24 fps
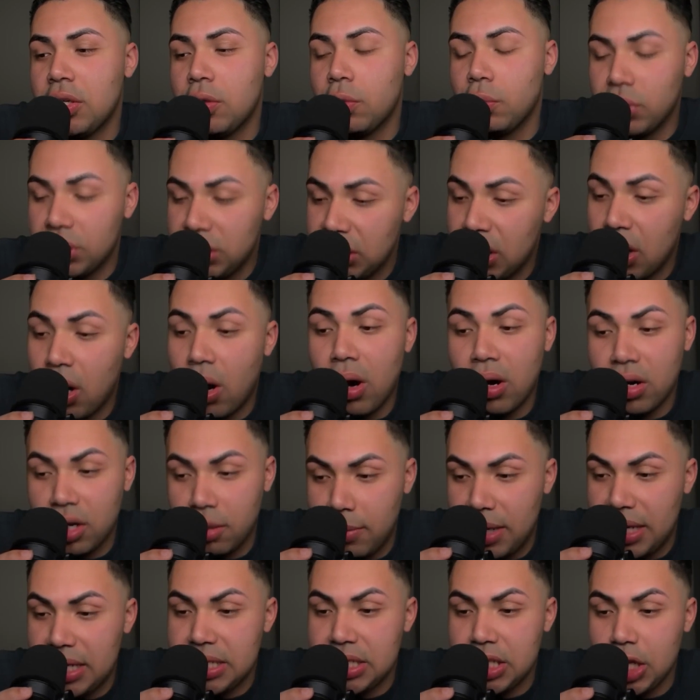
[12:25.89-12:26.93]
really hard on
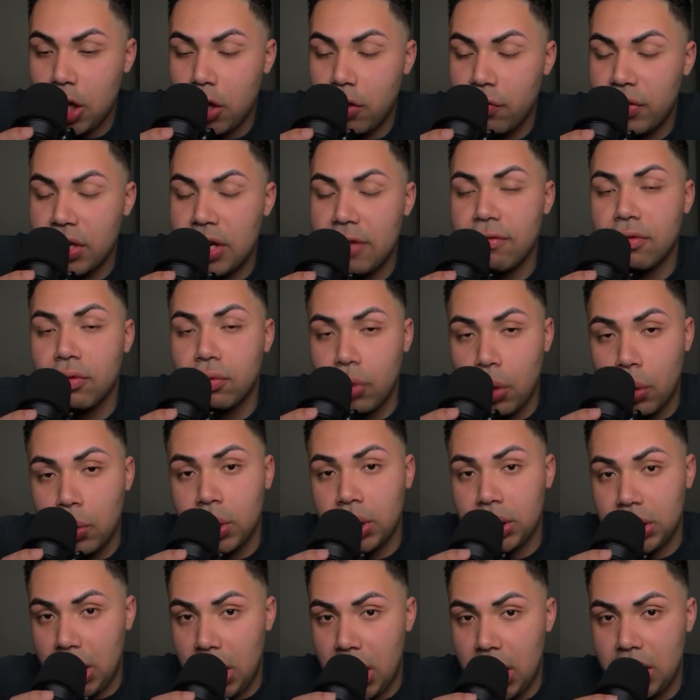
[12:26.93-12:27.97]
myself and I've grown a
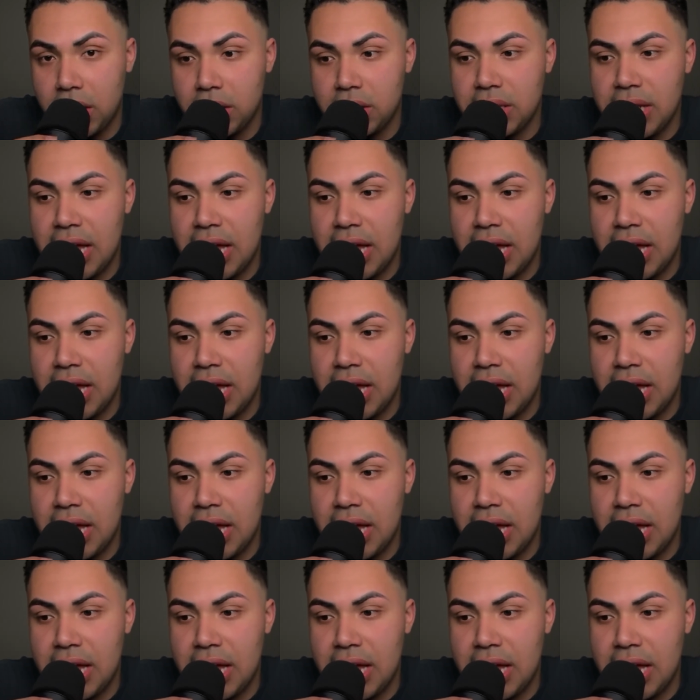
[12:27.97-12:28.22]
lot